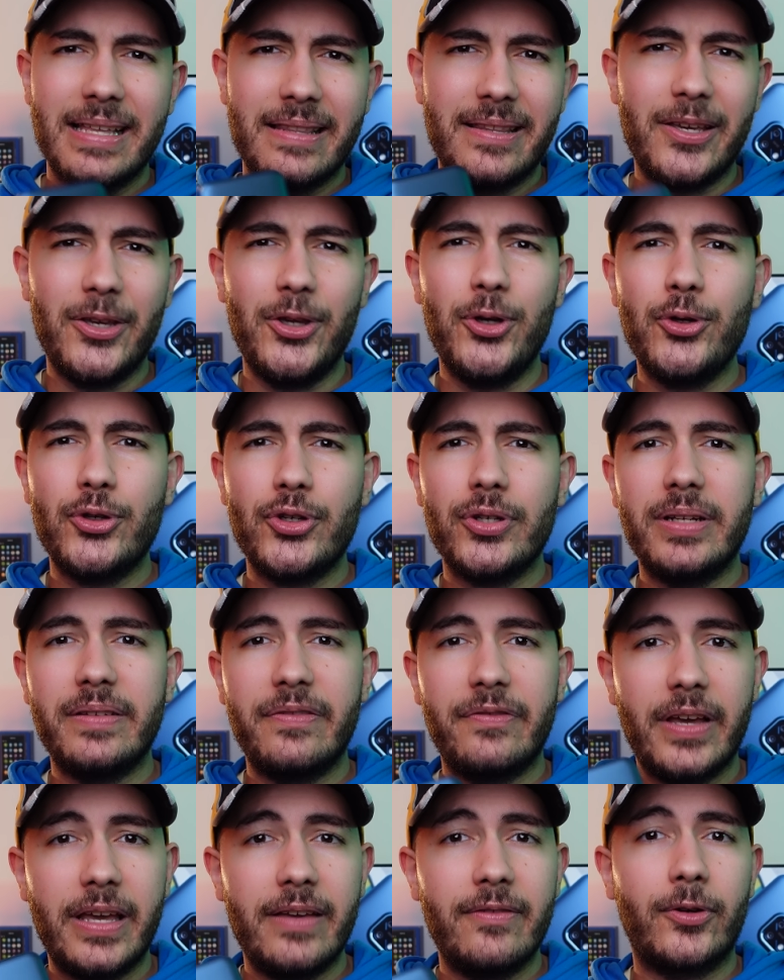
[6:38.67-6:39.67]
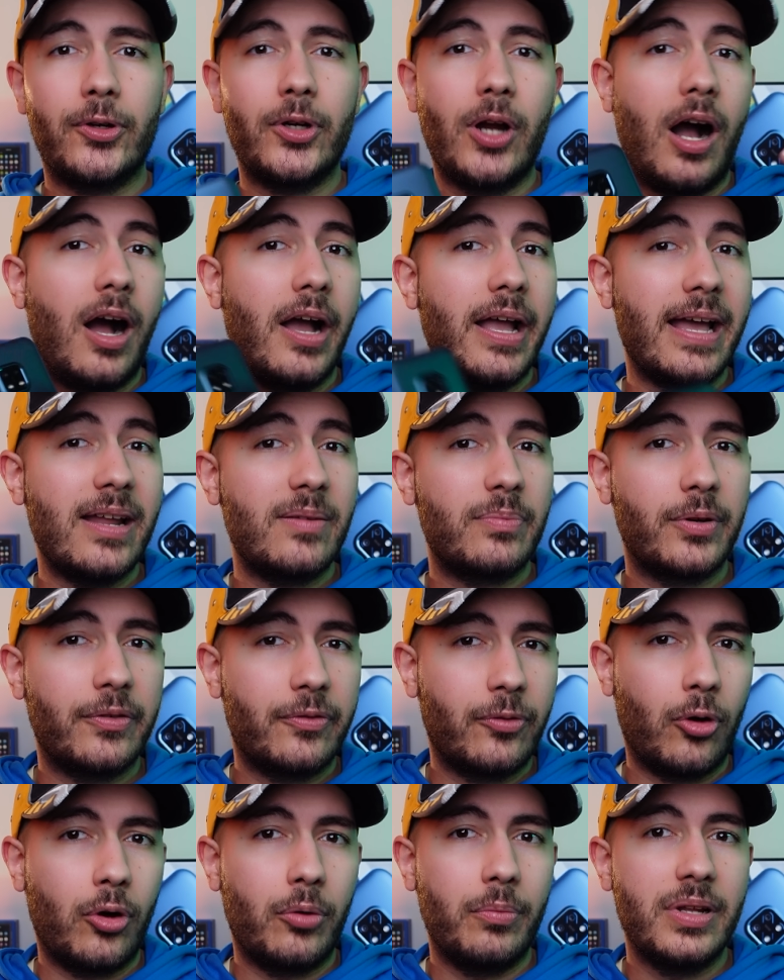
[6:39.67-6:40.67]
that usually favor high-end
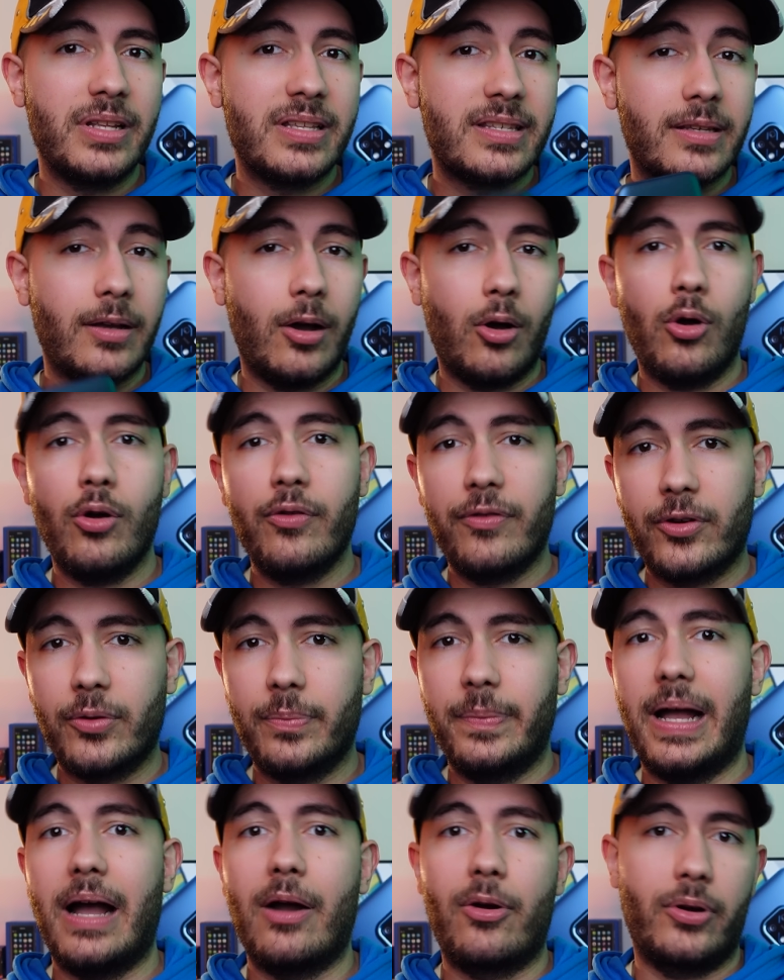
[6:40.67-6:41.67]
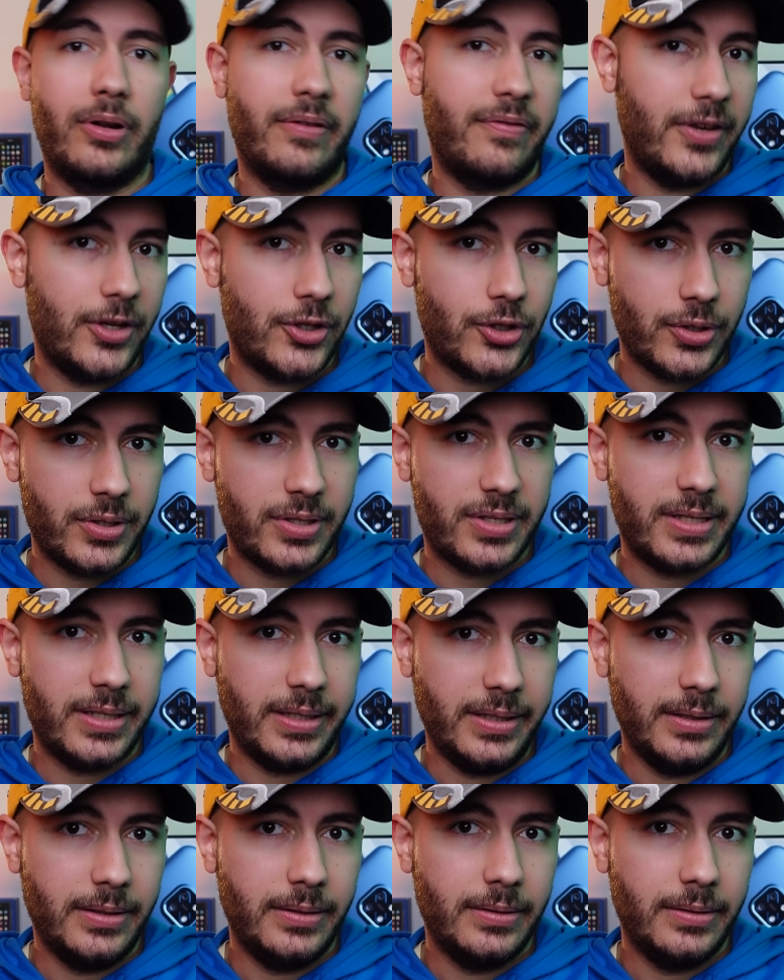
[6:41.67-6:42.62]
performance over power efficiency.